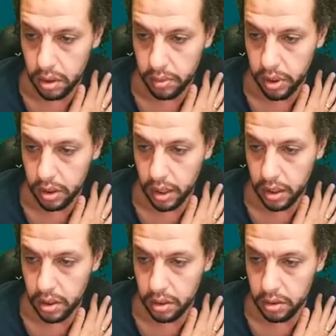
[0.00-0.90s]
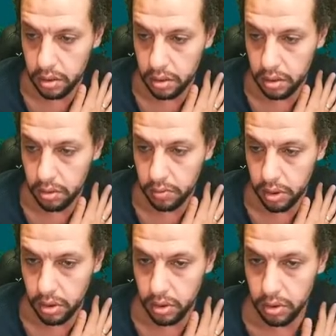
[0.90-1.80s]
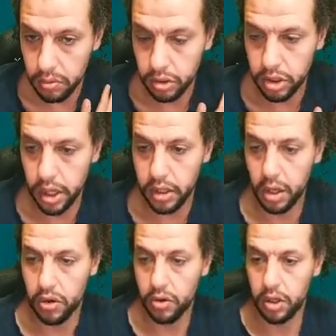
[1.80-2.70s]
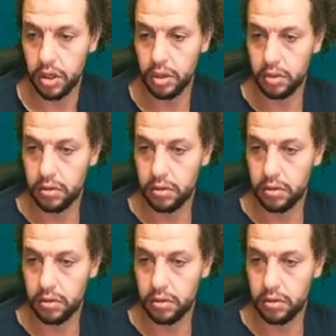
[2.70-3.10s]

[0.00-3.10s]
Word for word: Let me attack her and... Oh my god. Watch out, the AoE.